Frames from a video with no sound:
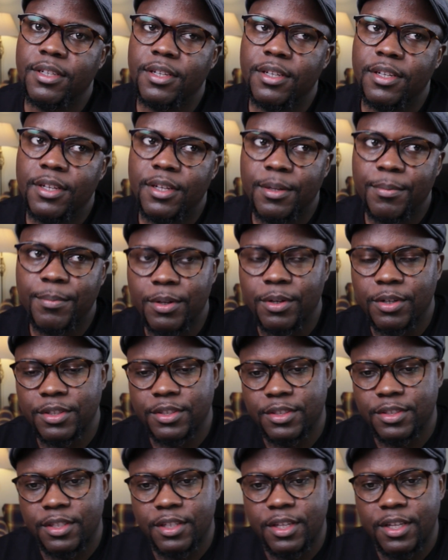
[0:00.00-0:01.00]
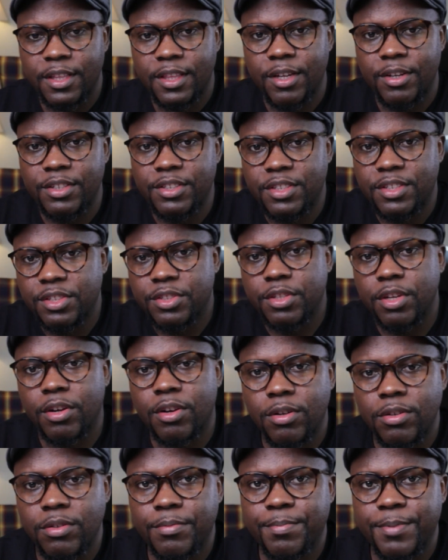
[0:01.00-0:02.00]
Because there is this
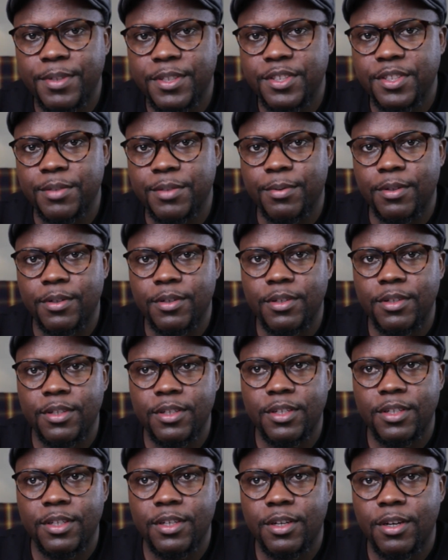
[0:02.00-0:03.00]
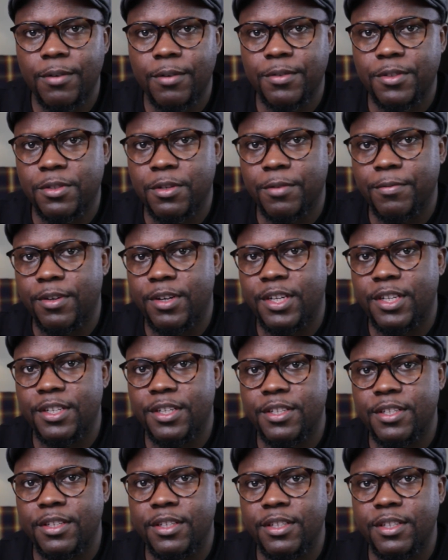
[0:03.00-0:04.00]
so-called principle of
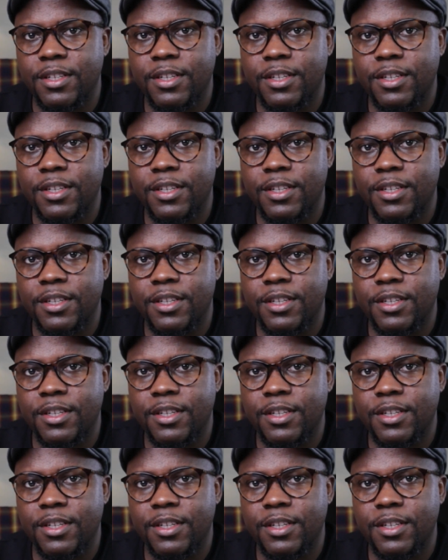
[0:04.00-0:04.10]
sovereignty